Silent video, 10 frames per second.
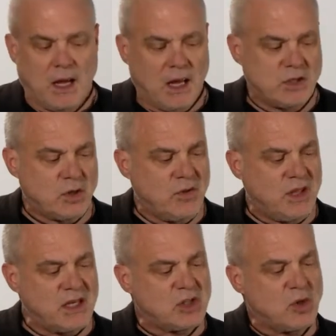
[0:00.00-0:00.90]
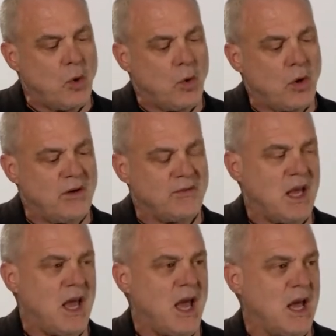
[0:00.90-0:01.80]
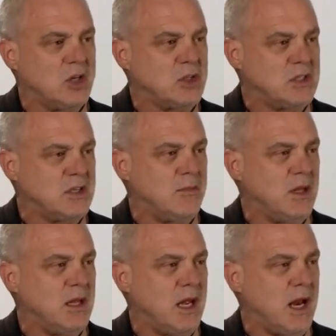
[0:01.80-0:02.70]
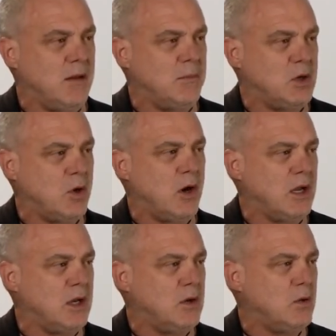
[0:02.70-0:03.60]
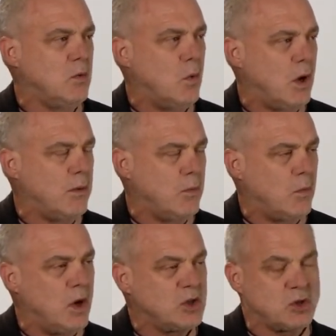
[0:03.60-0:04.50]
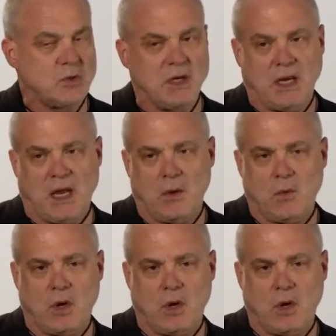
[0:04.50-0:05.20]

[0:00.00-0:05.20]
And so this hoard of cash is something that I've been talking to Wall, Street and